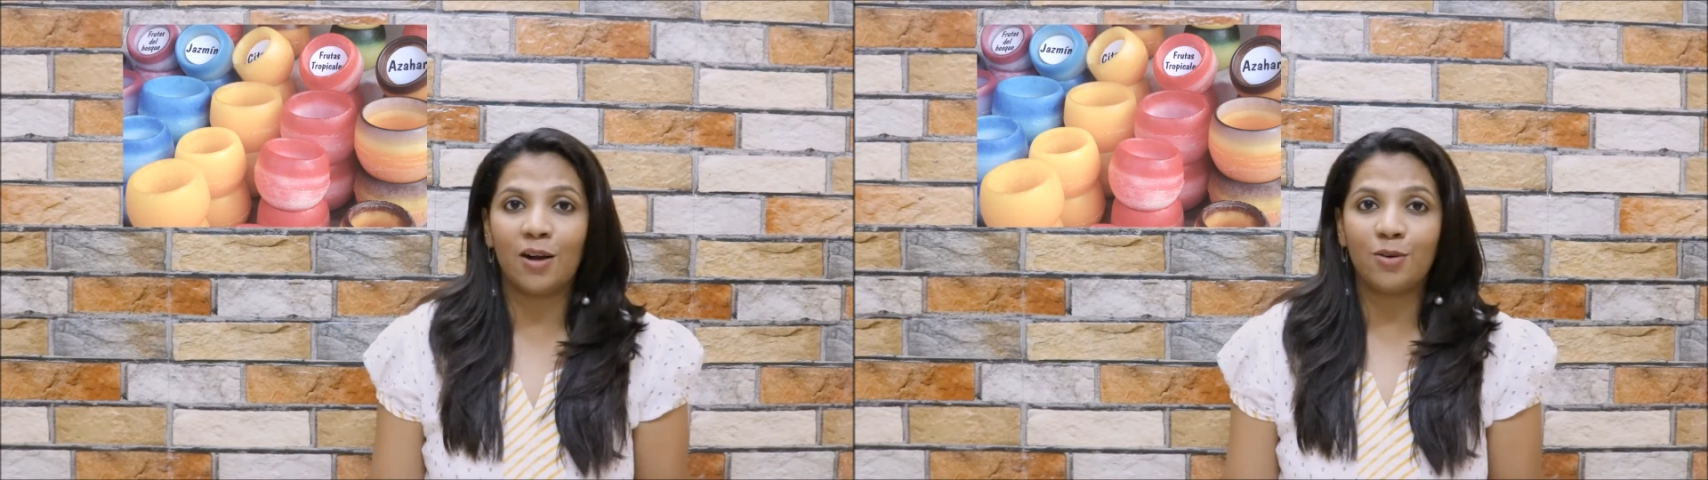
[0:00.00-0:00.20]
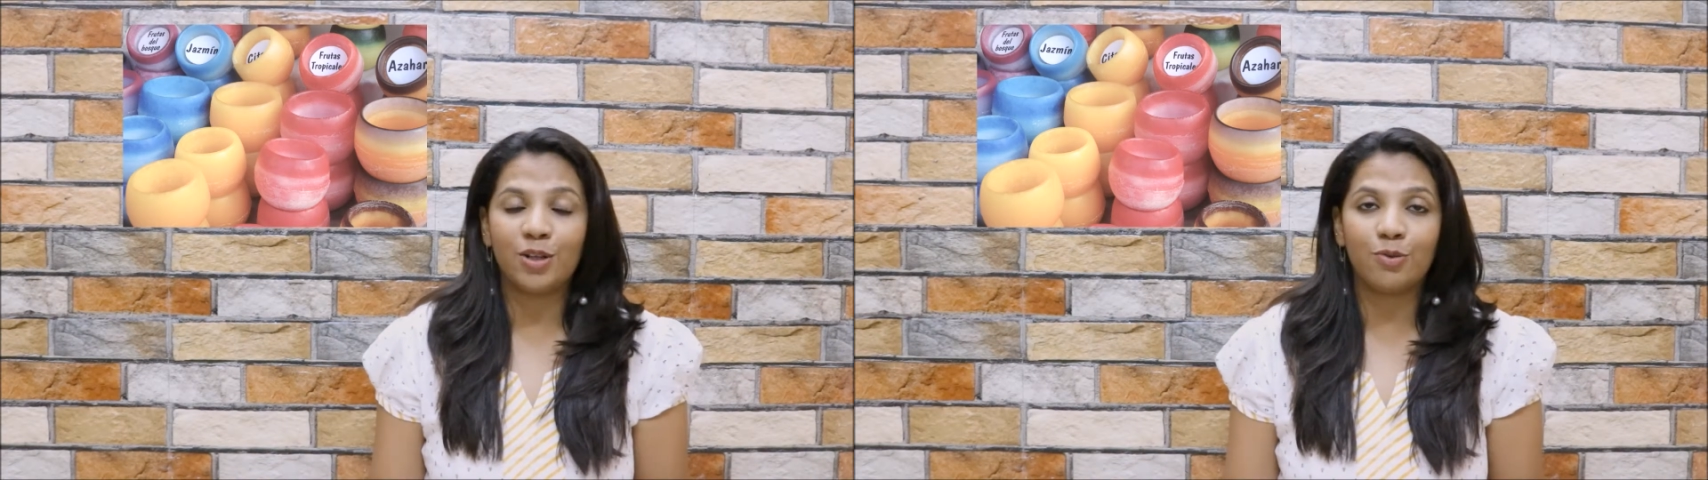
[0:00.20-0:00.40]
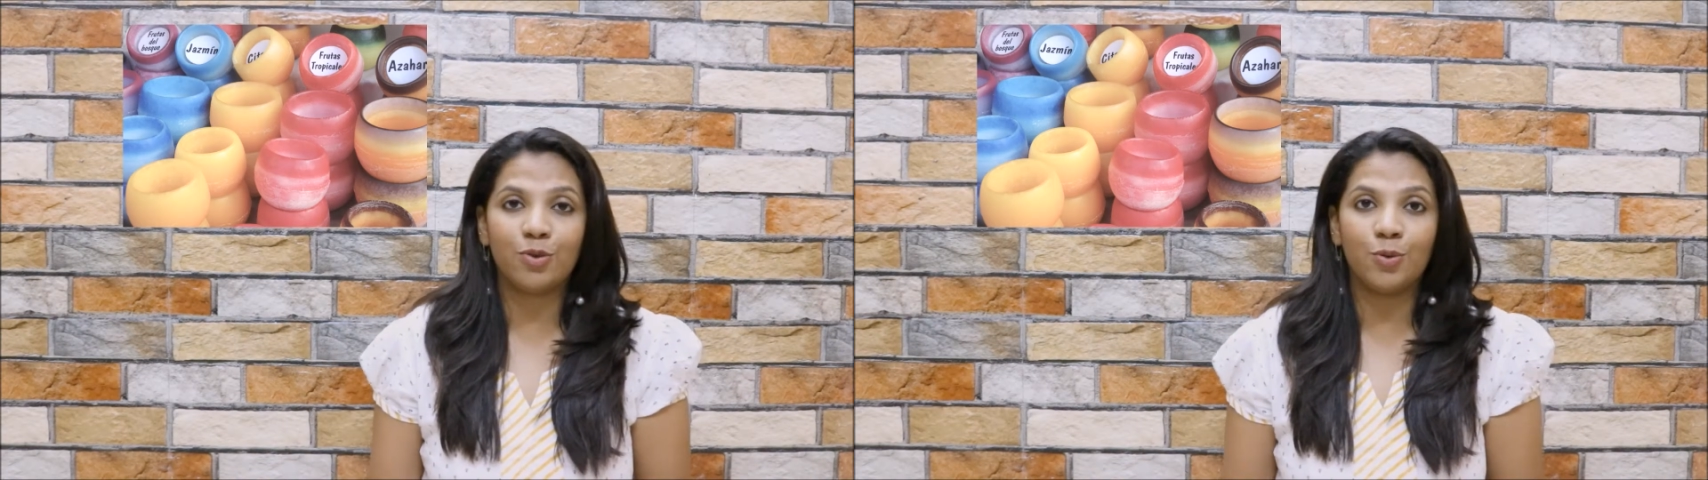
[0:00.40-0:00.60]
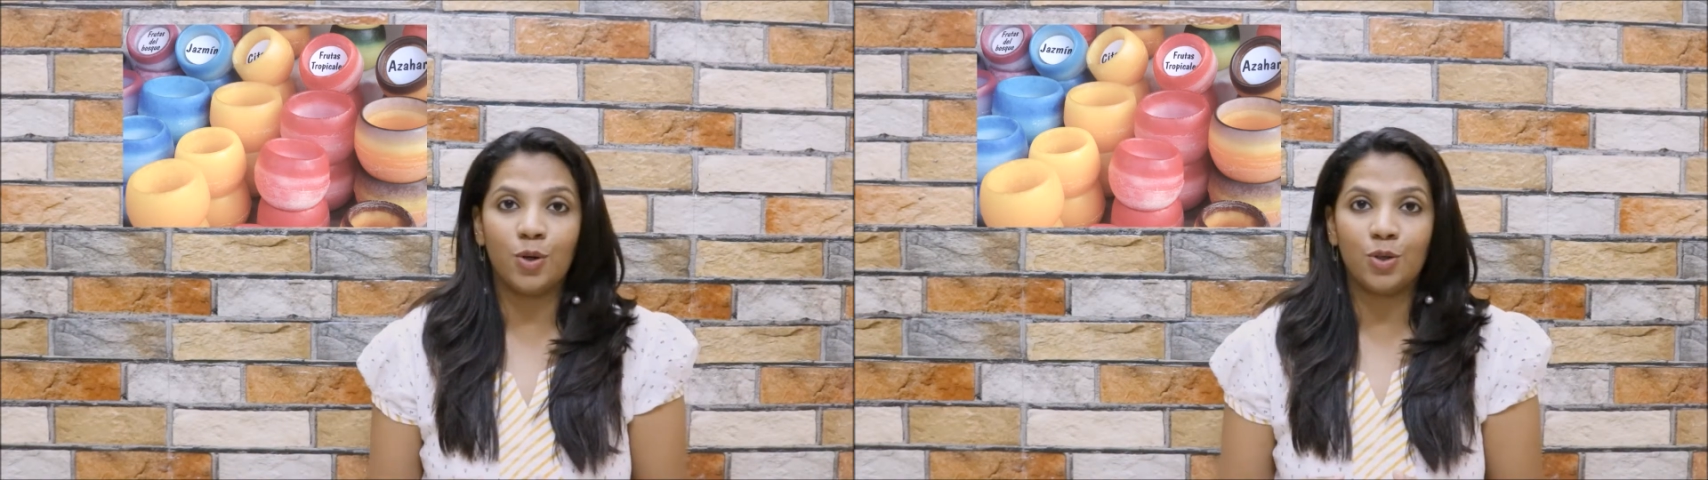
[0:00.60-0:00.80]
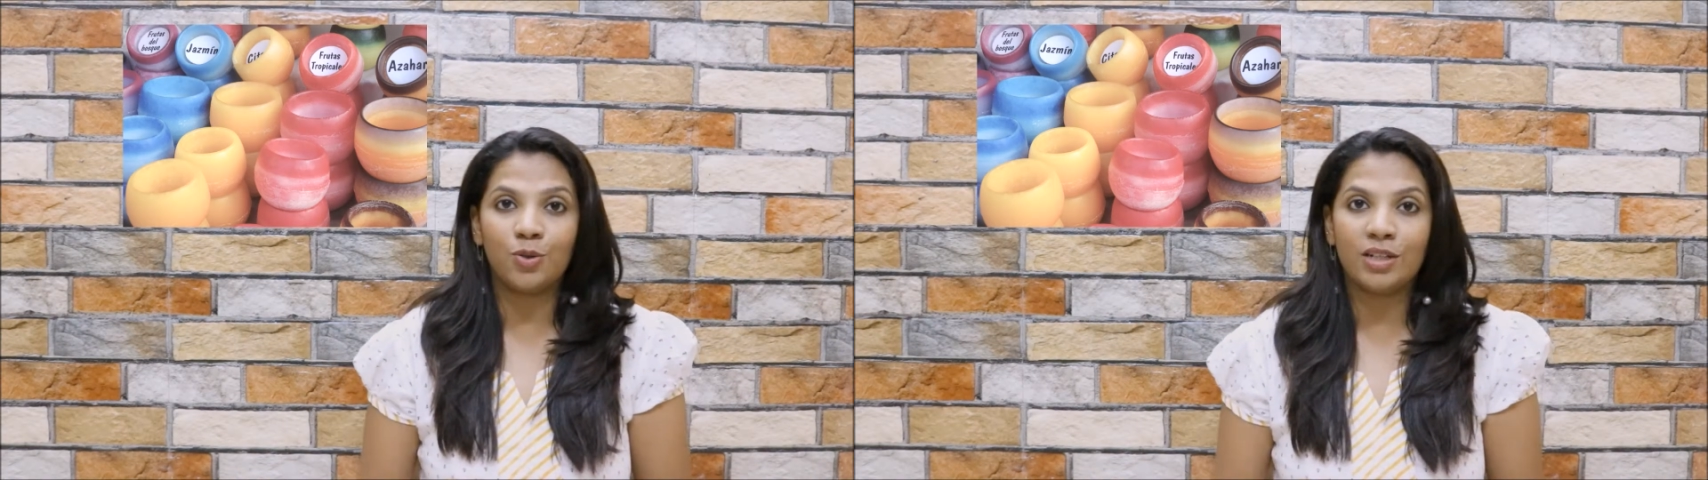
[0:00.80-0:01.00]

out if you want to